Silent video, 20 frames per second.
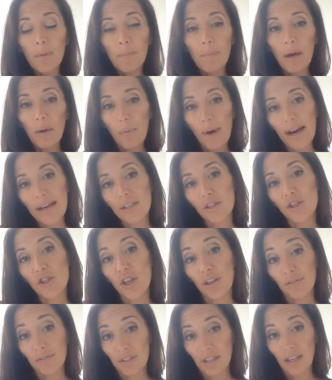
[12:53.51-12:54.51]
My why
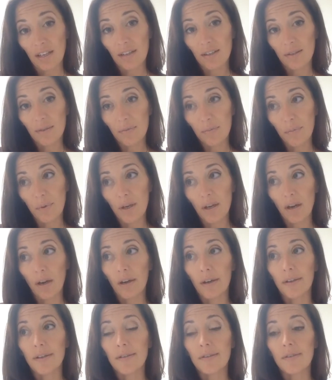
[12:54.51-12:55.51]
shifted
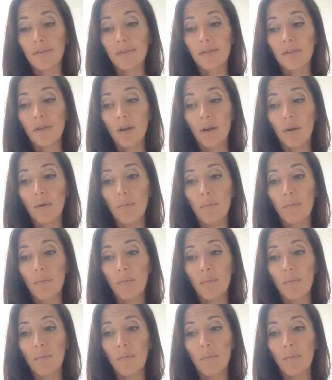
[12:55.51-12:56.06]
because